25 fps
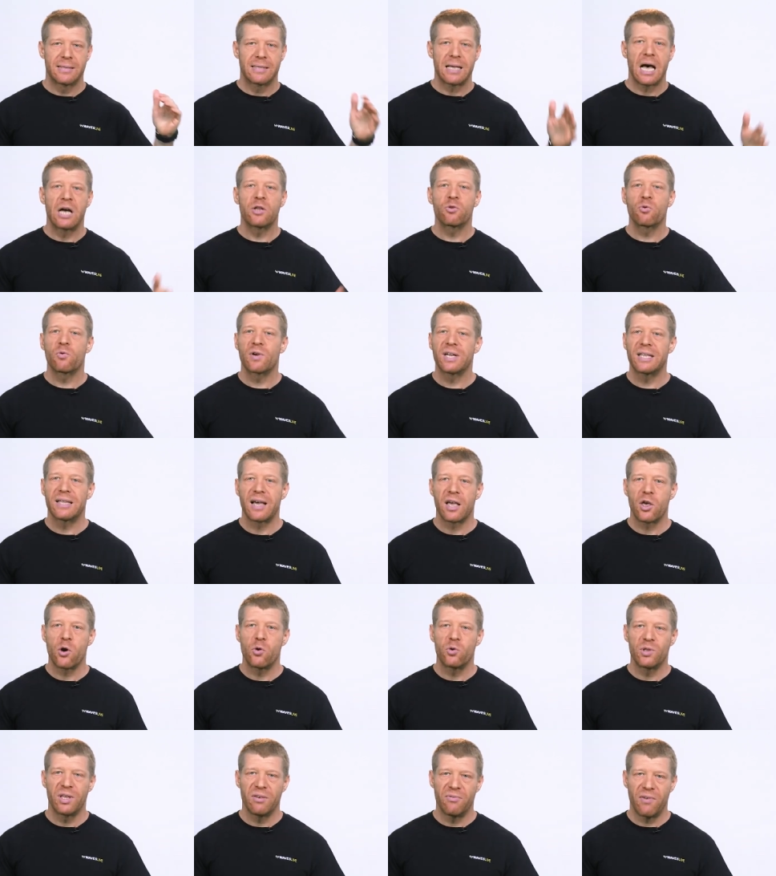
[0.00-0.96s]
SoundGrid
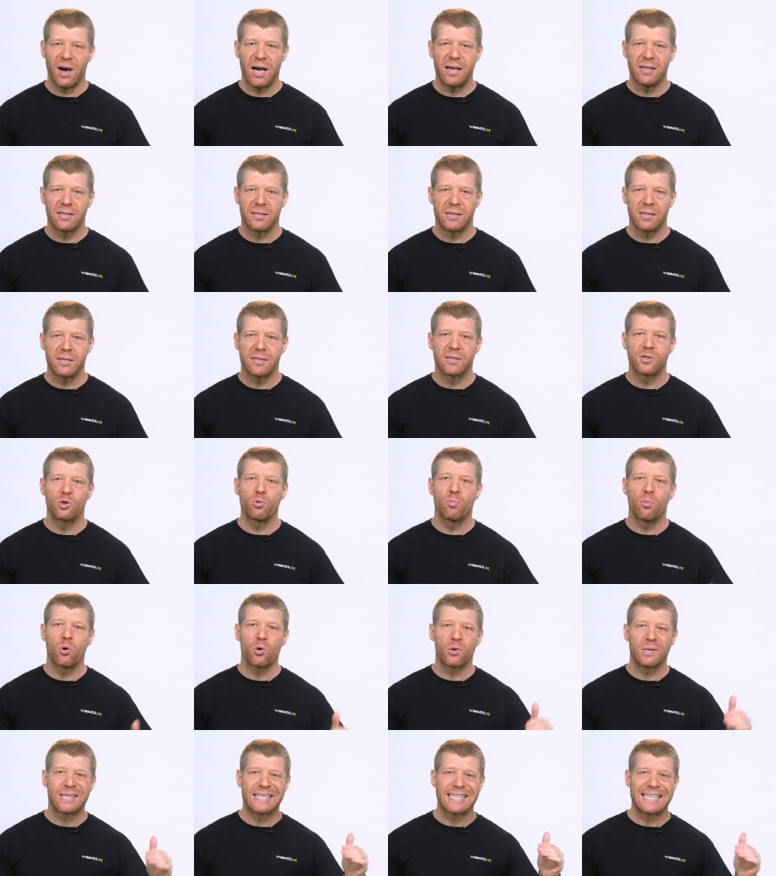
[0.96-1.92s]
I/O devices
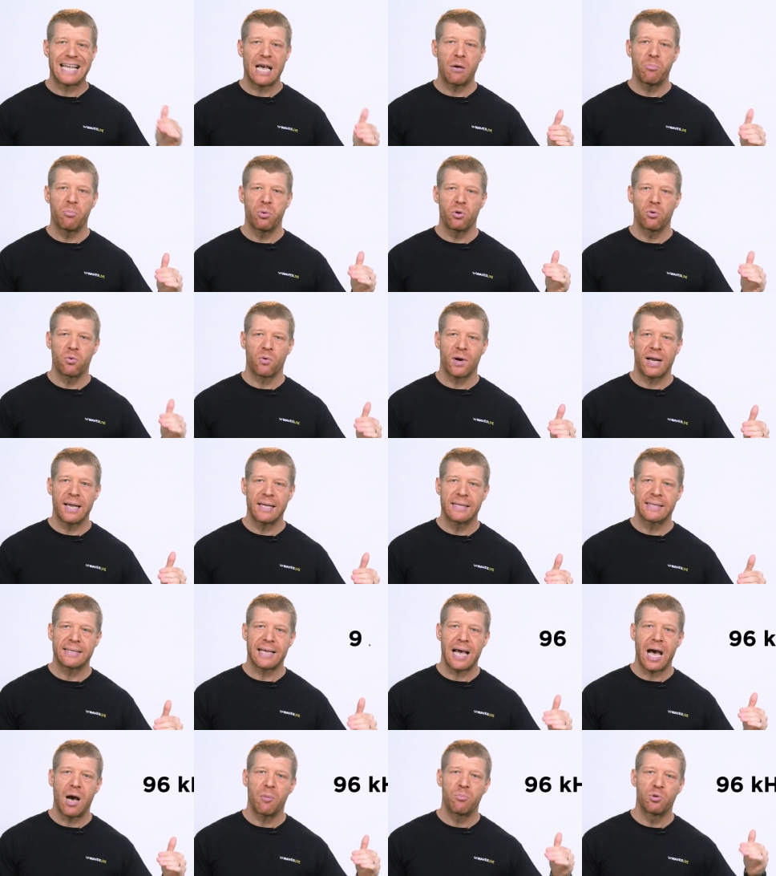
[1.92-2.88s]
support sample
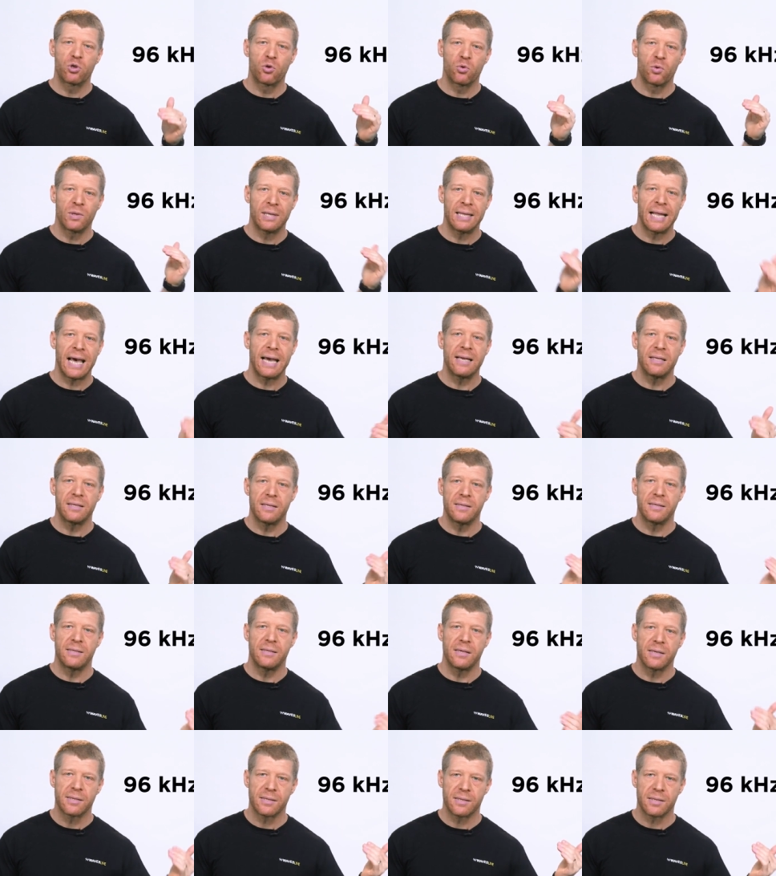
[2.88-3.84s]
rates up to
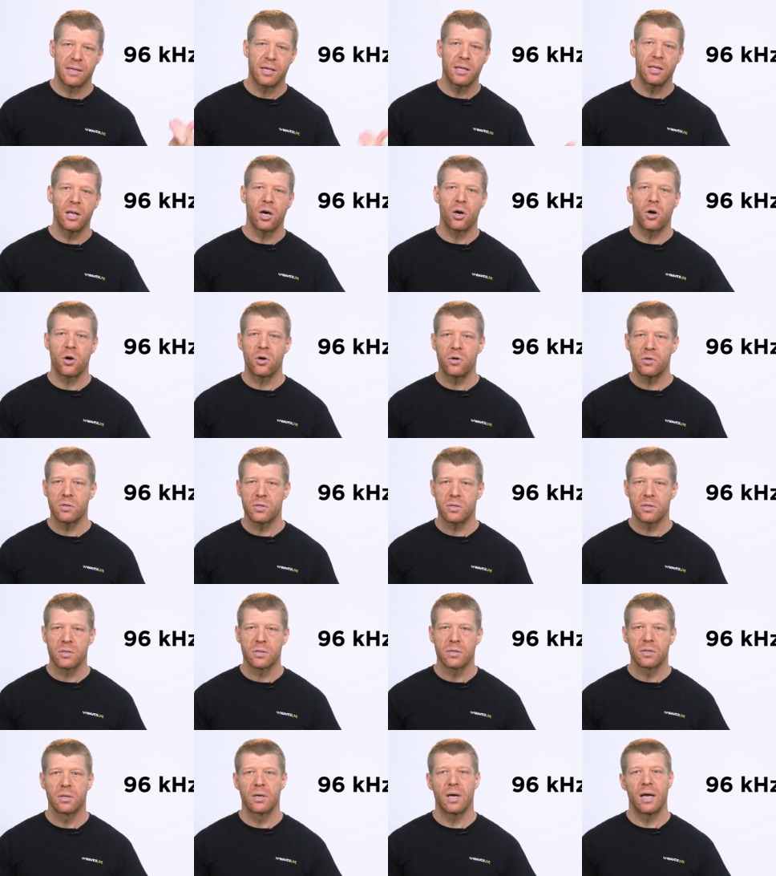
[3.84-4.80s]
96
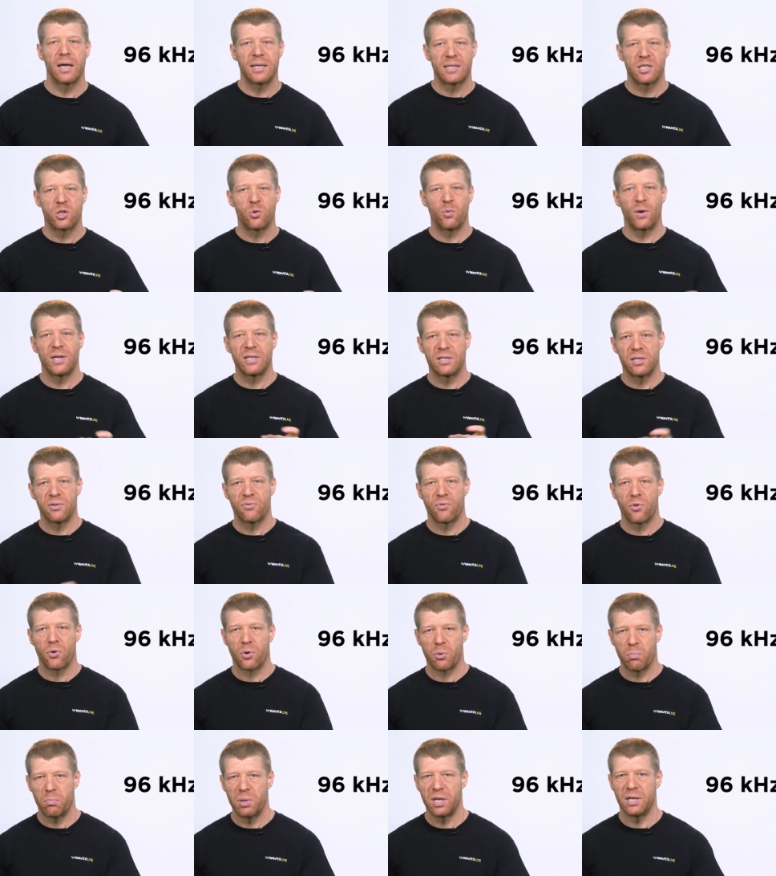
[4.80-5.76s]
kHz at
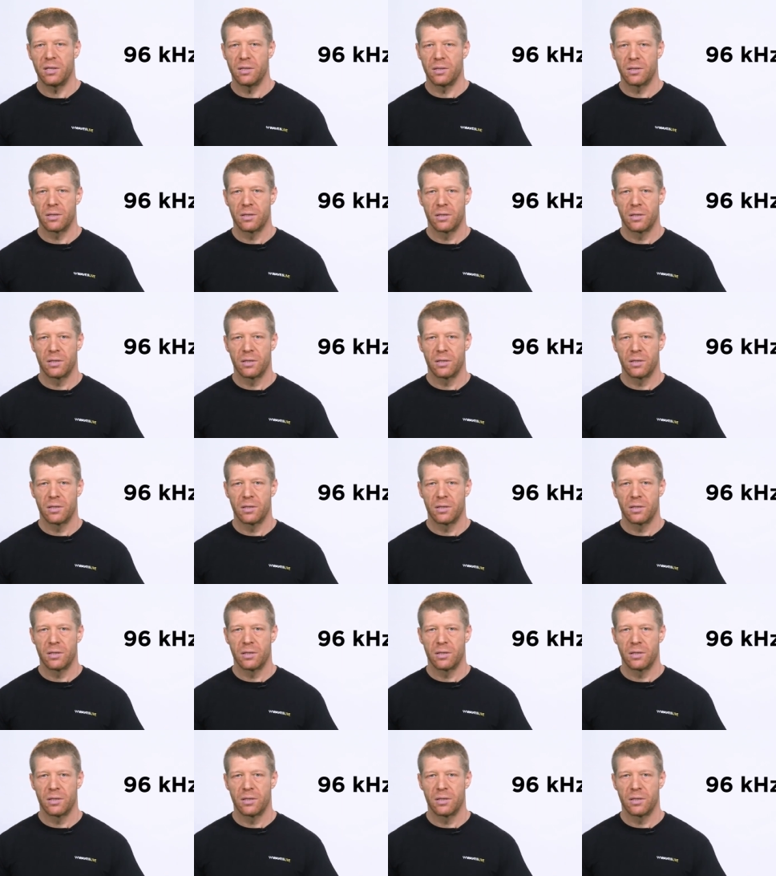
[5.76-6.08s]
24-bit.